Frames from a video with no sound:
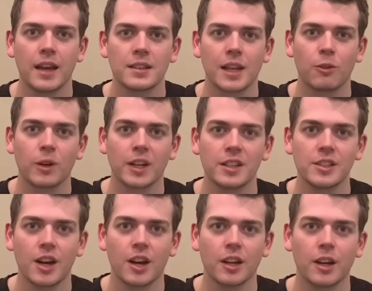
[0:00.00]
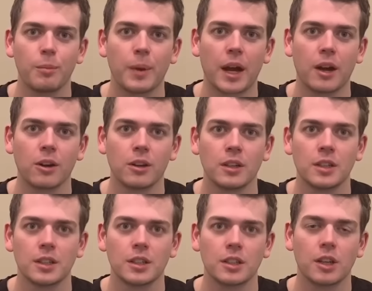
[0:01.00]
guys, I wanted to talk about
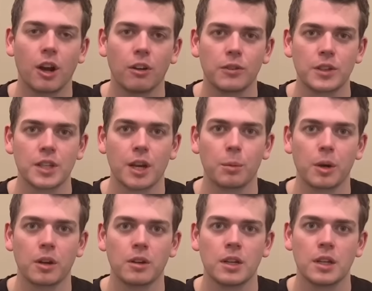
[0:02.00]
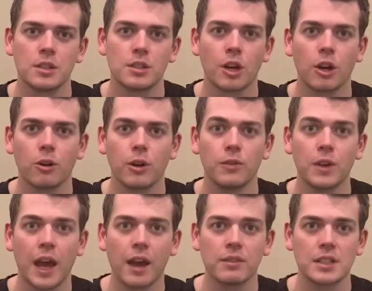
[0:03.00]
golfer's elbow. So if you
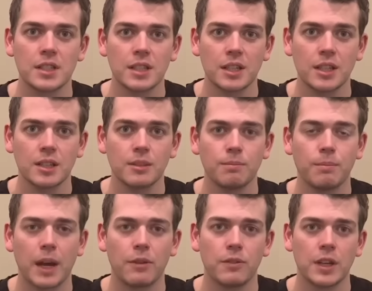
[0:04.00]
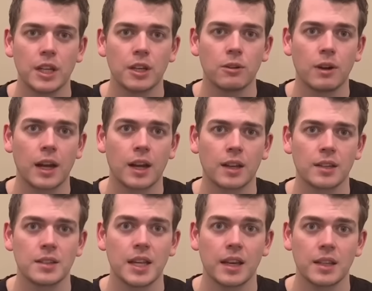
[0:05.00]
haven't seen my video
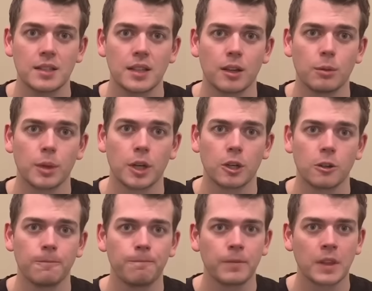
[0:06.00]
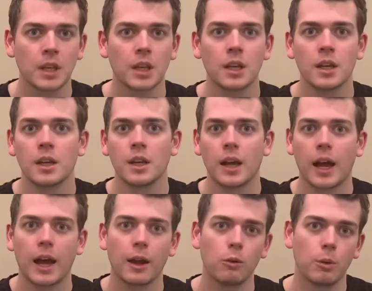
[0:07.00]
on tennis elbow,
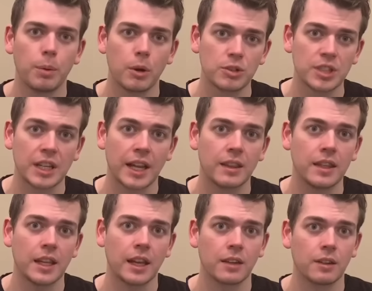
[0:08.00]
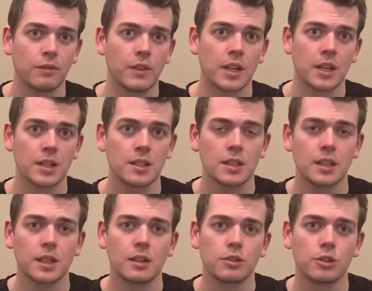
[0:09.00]
I will post it at the end of this.
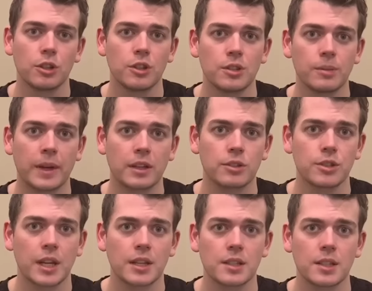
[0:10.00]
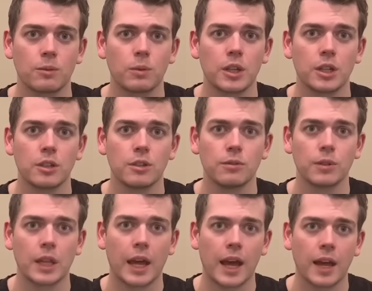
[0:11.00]
It'll show you some exercises on what you can do for
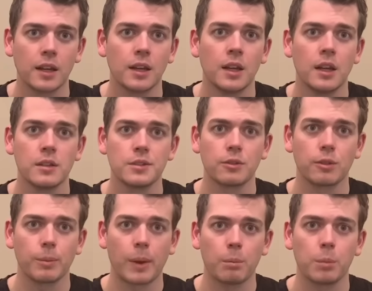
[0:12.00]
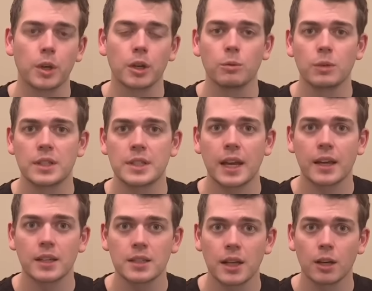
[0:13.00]
that. So remember, with
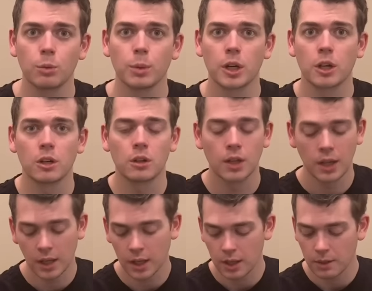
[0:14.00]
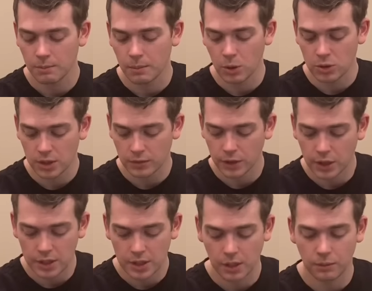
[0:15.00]
tennis elbow, most of your
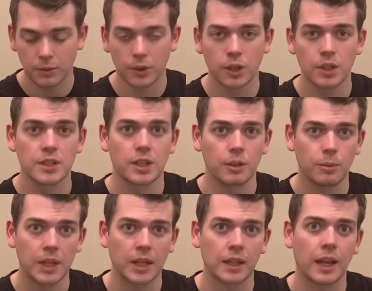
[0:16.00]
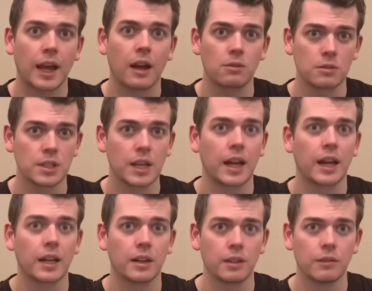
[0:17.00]
discomfort is going to be on the
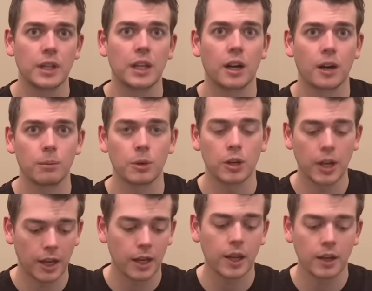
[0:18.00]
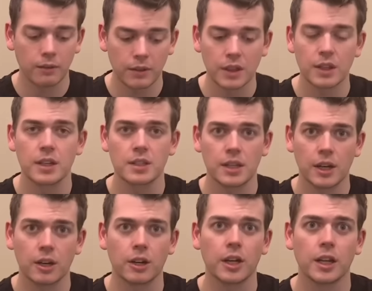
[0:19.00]
outside of the arm, okay? Kind of in this
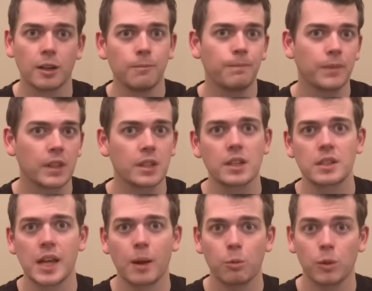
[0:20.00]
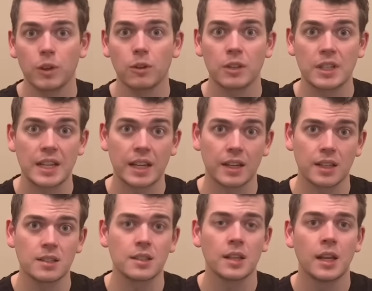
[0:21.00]
area. Doesn't happen with only
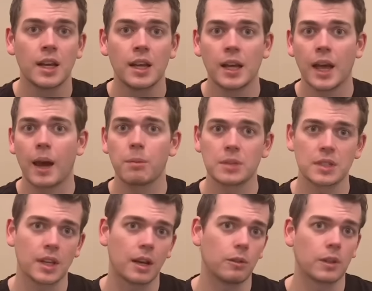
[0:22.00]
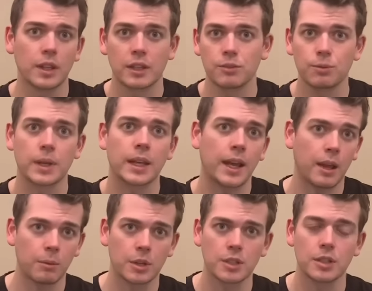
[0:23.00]
tennis. Happens a lot with like swinging
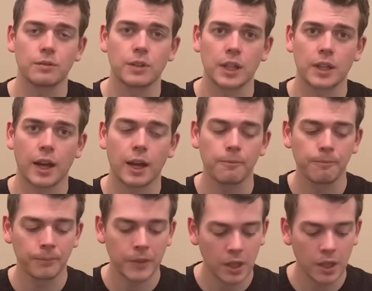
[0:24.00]
hammers, stuff like that.